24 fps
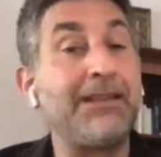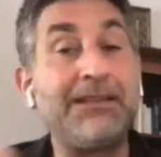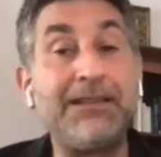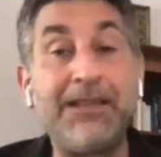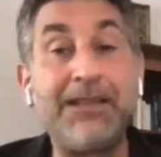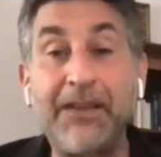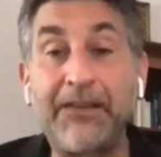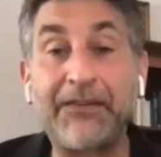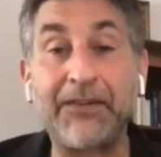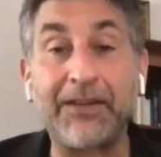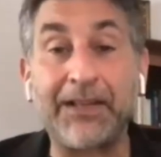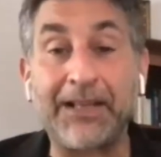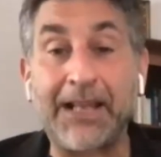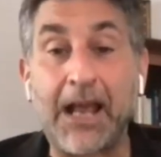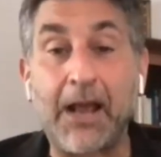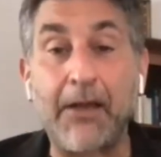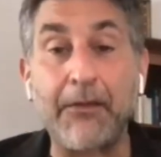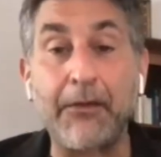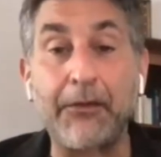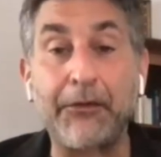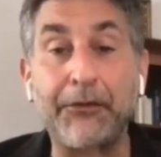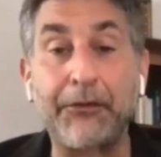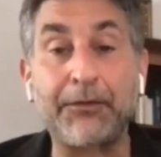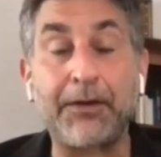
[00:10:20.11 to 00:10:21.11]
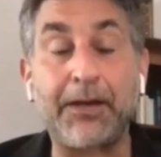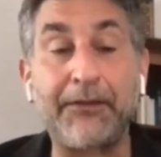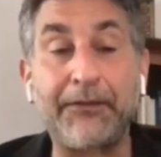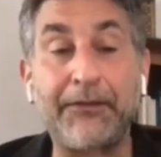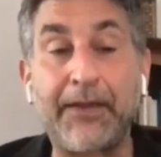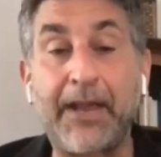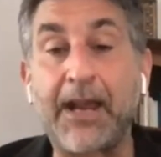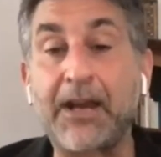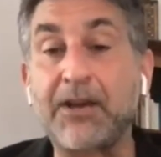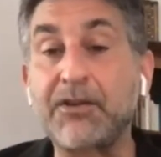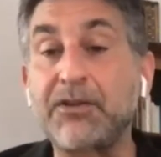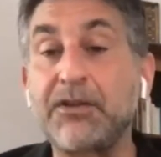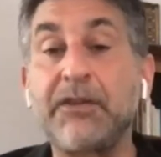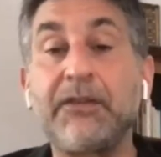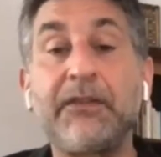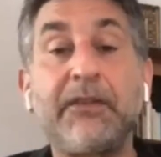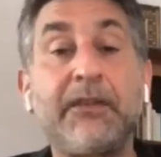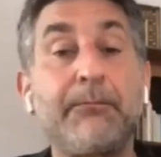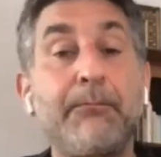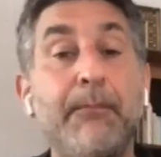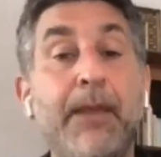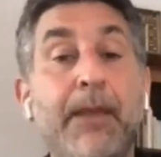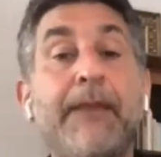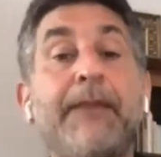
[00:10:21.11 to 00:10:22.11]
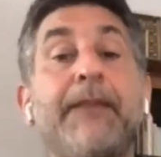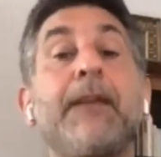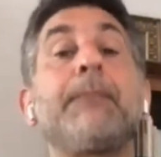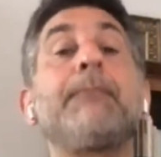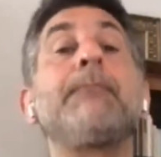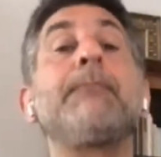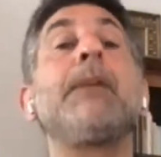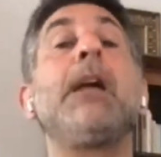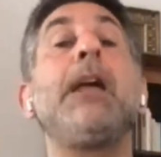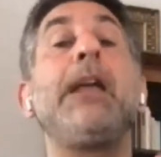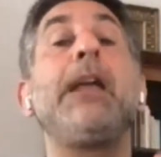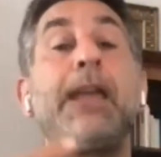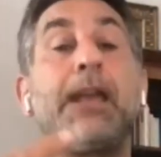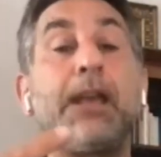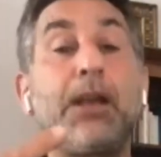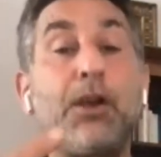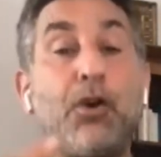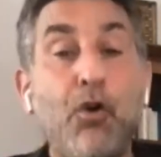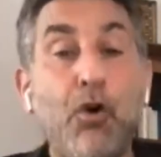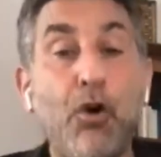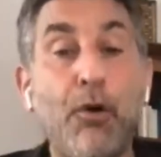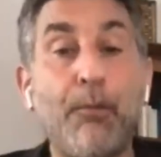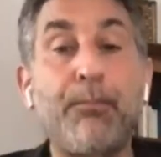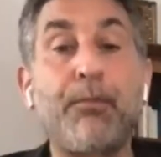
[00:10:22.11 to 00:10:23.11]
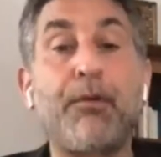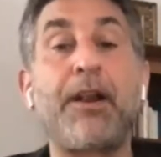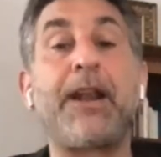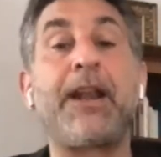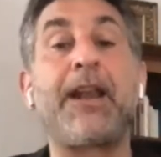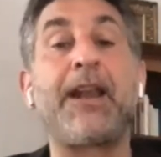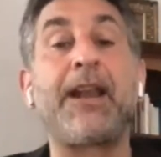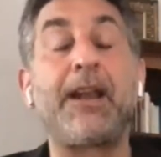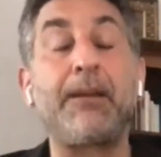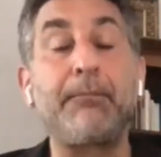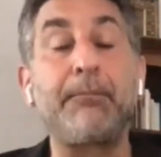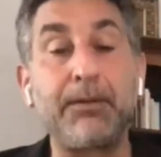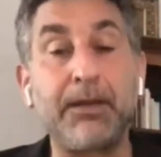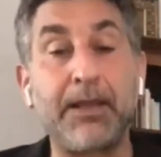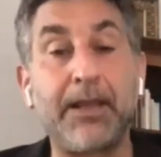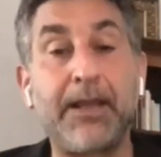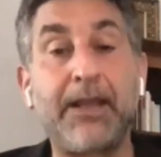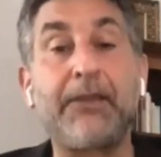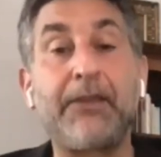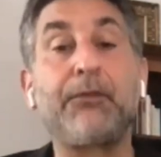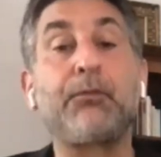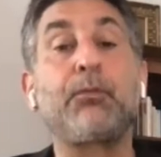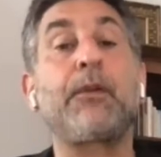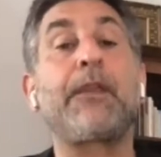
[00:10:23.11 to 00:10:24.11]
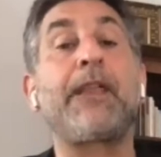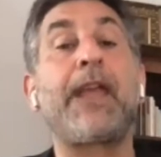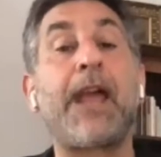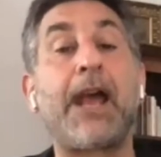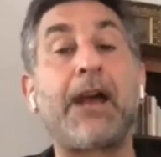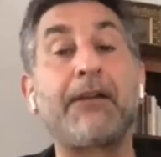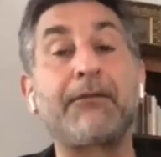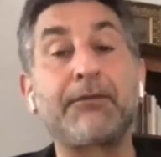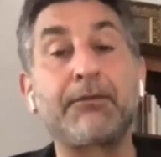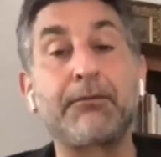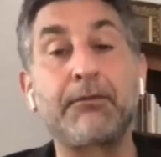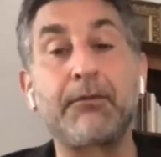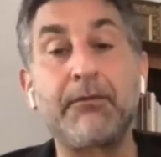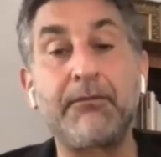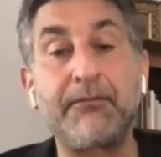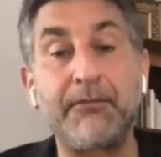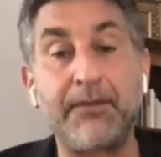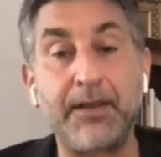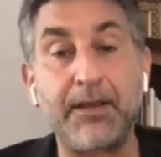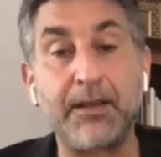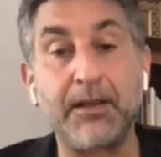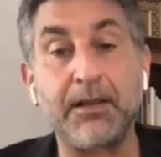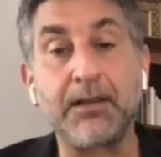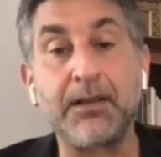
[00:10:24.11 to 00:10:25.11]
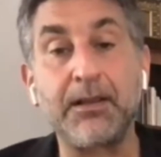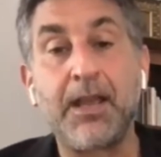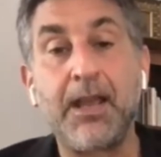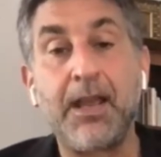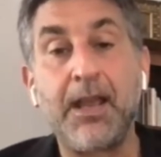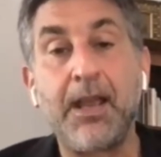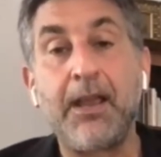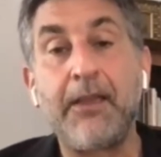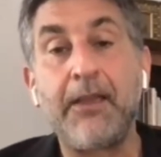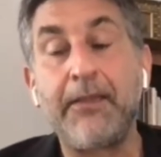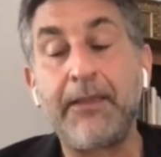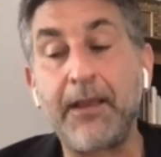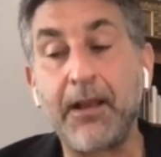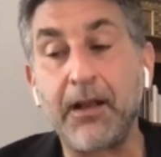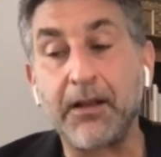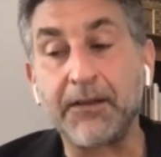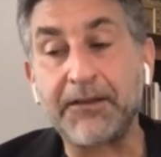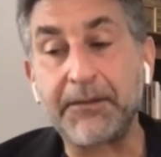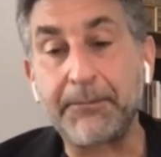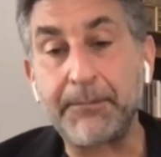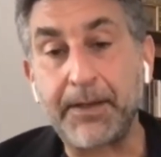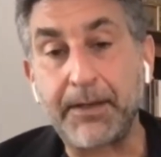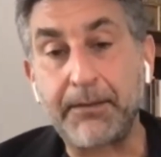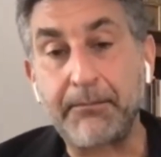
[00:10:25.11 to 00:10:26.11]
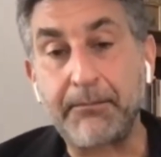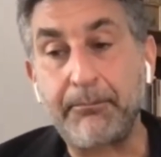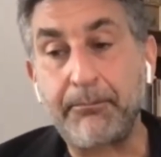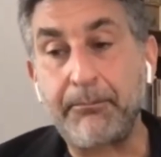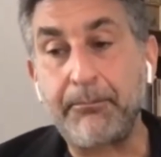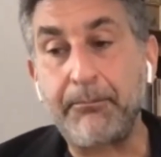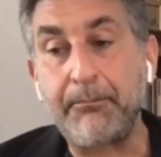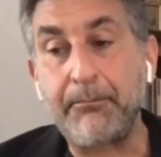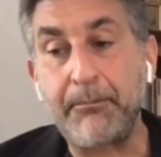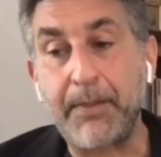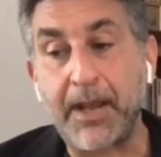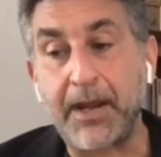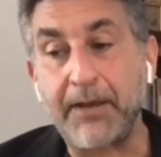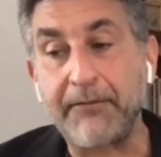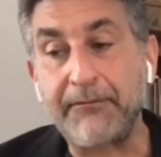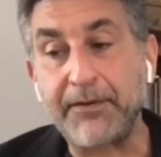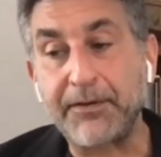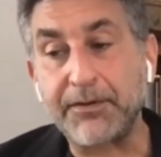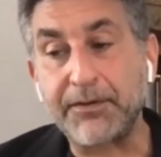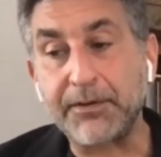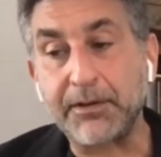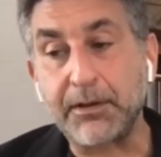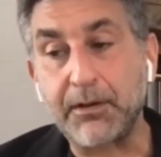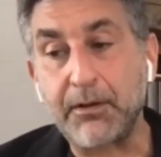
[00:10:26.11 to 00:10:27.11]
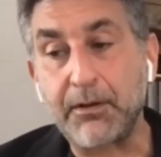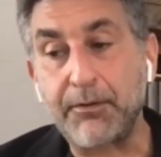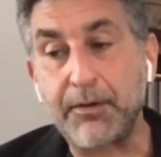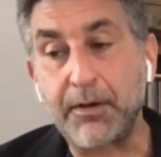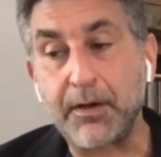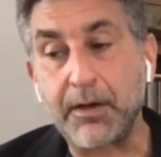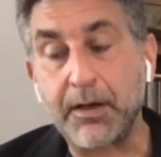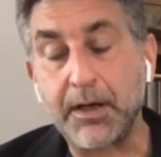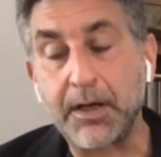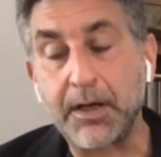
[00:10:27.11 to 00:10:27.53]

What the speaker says: disallow those transactions and make them incorporate in a place where they have to reveal the ultimate beneficial owner?